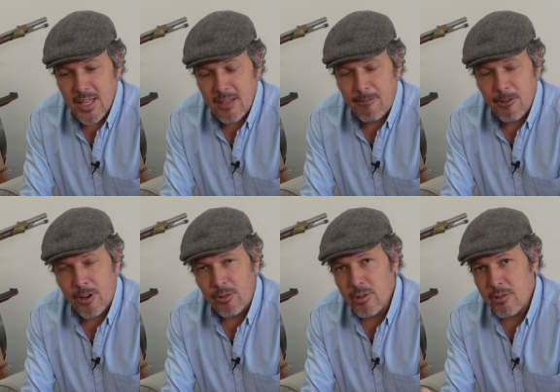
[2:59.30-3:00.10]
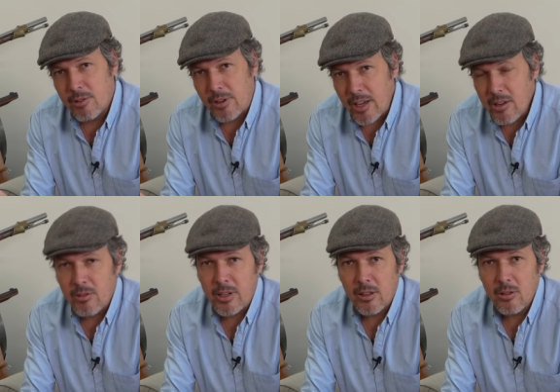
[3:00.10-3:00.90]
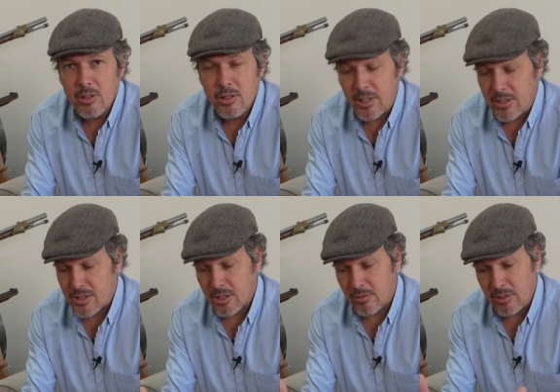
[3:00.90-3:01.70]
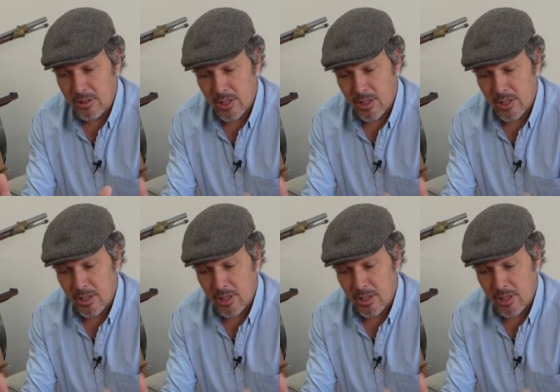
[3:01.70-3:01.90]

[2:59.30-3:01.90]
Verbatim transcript: If you are looking for an accurate load, then start with the